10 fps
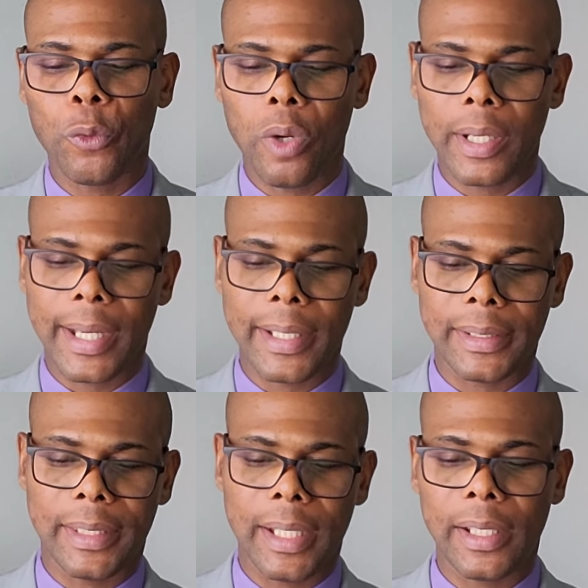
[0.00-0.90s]

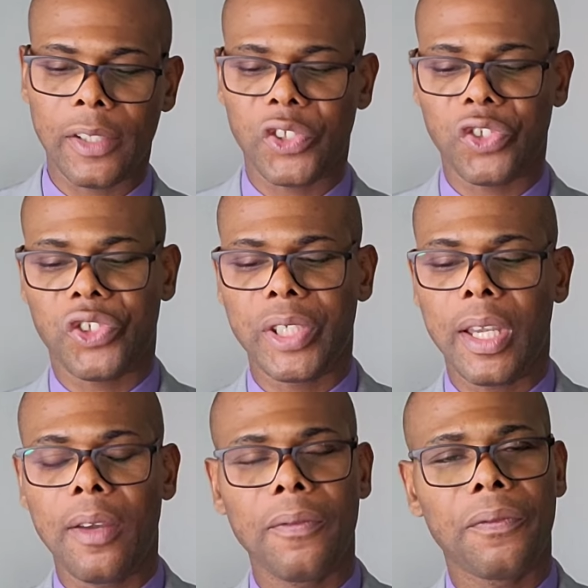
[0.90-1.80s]
workers that are to
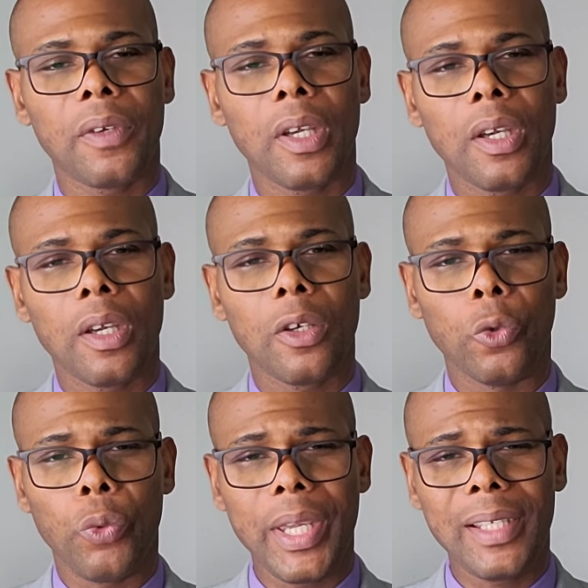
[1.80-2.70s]
serve
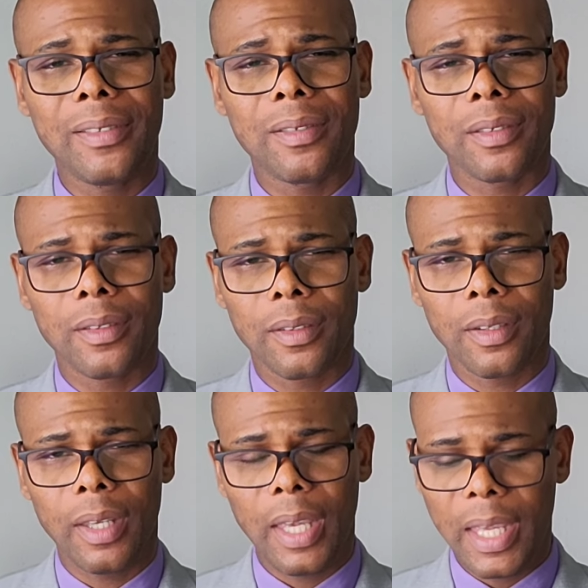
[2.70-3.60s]
with
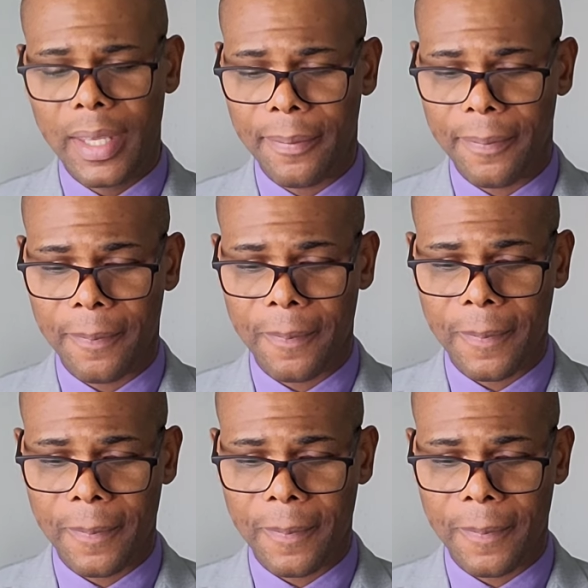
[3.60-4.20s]
him.